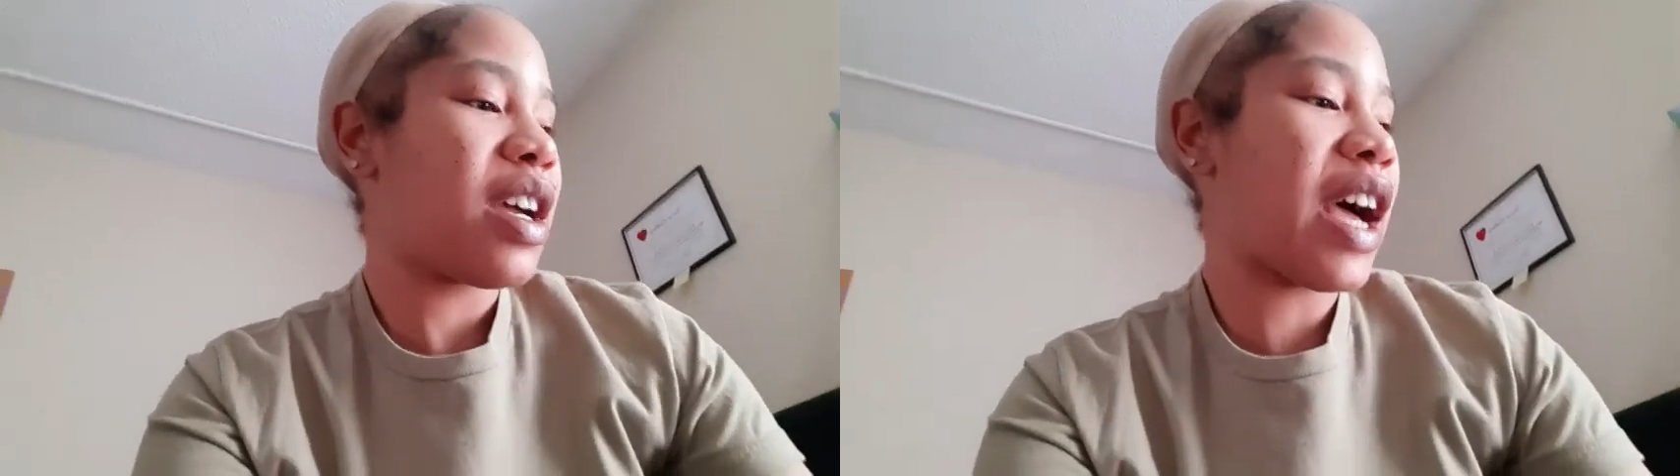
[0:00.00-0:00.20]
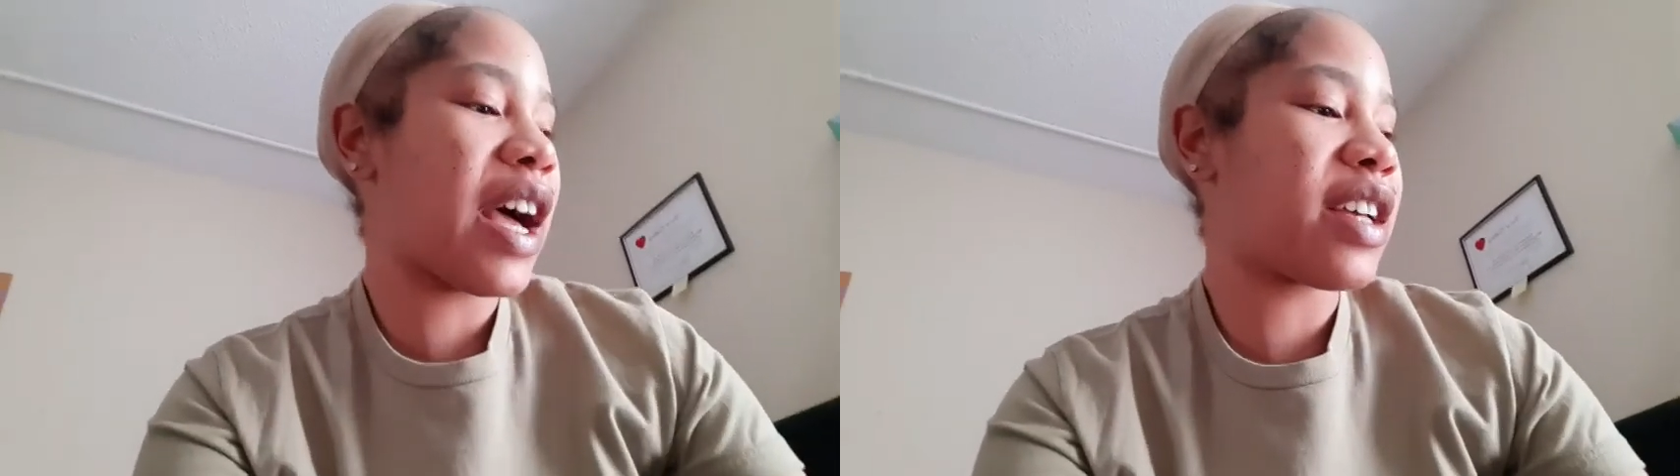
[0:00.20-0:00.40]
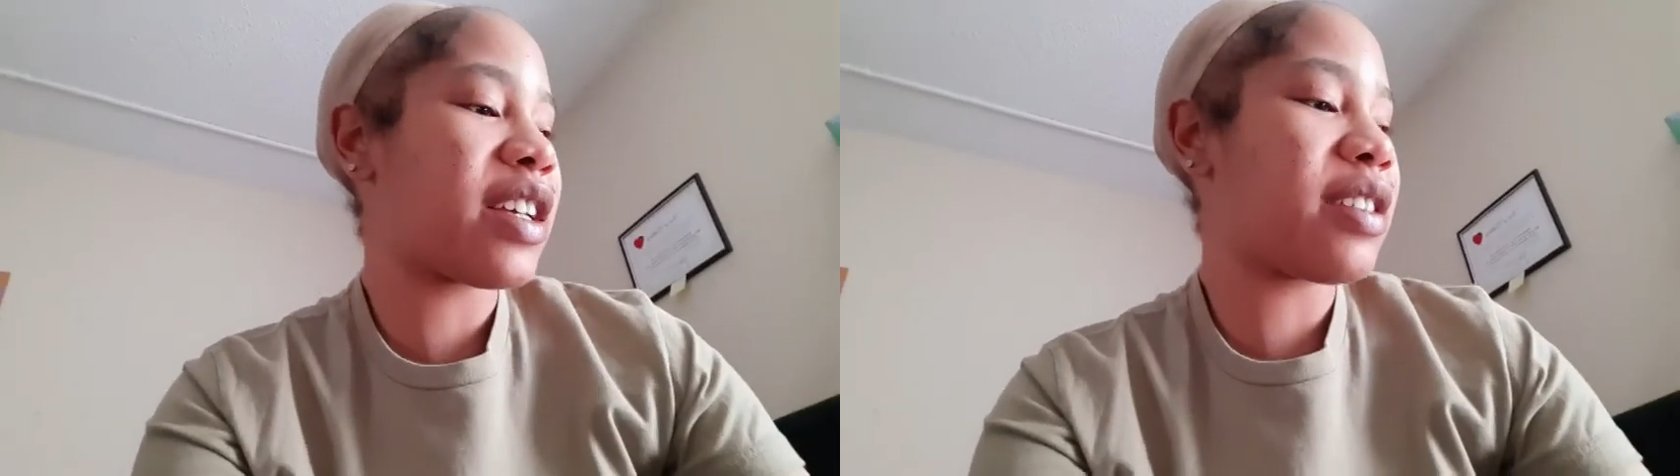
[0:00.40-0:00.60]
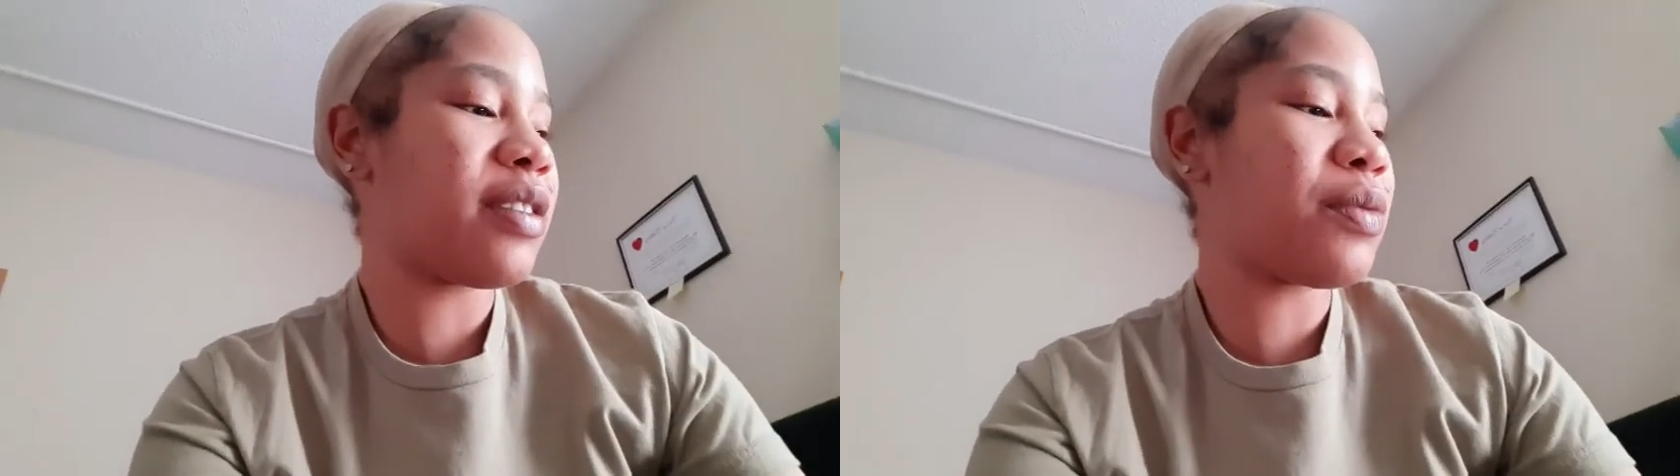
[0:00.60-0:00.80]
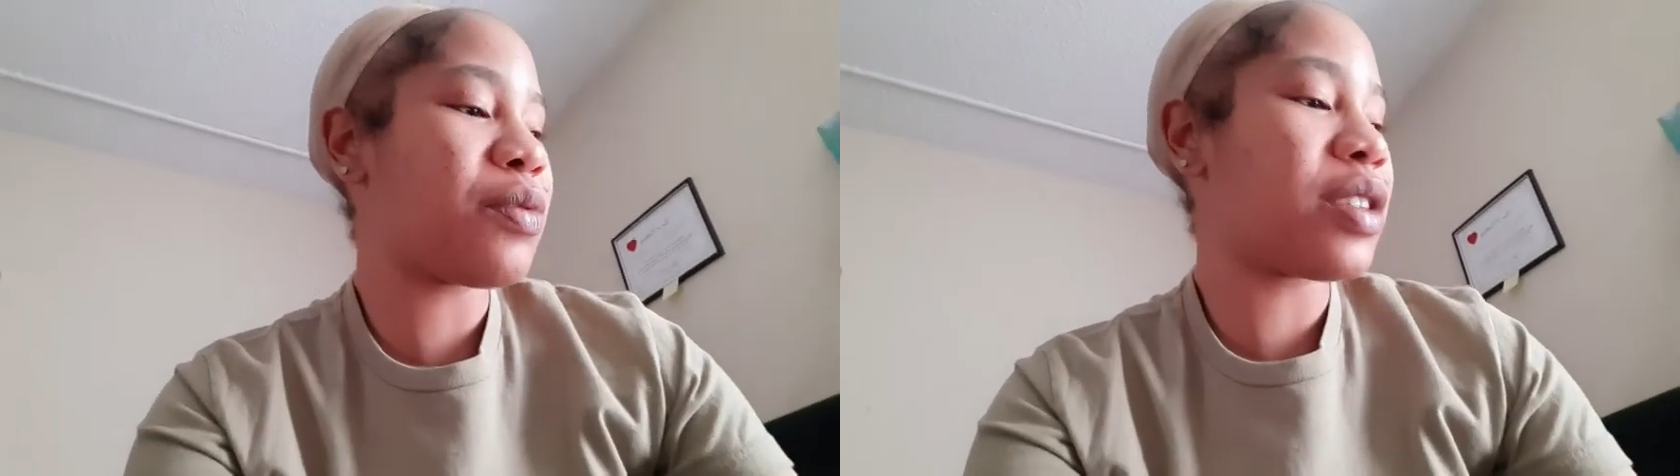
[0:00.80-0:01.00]
I could
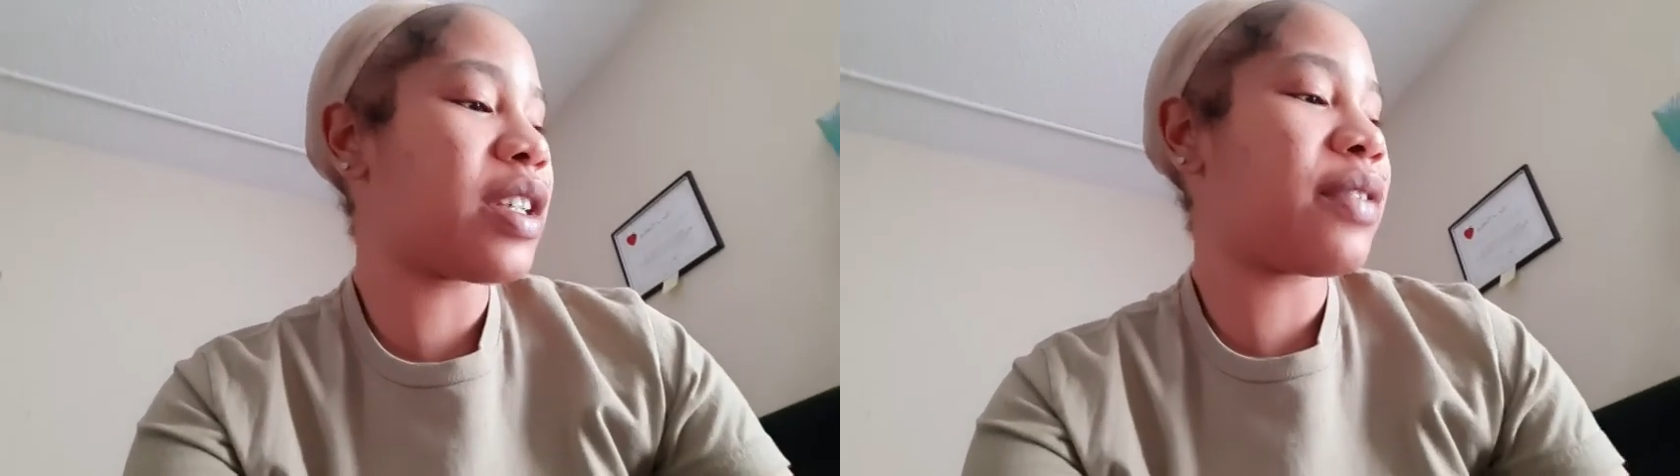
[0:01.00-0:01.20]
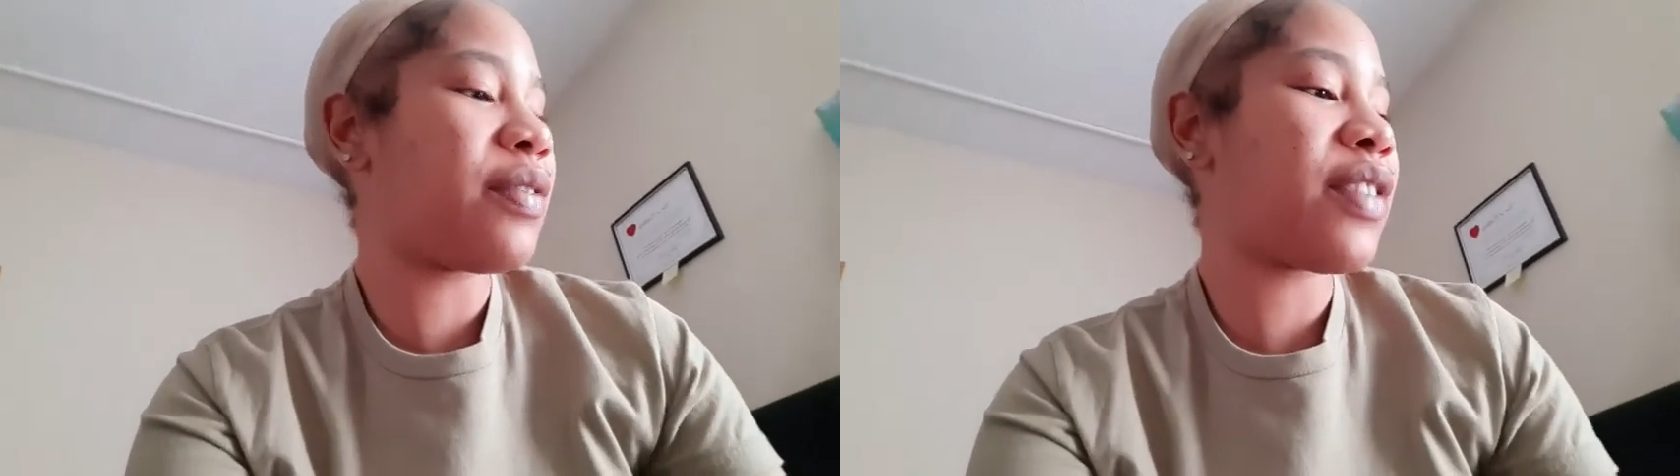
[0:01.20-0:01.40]
do it.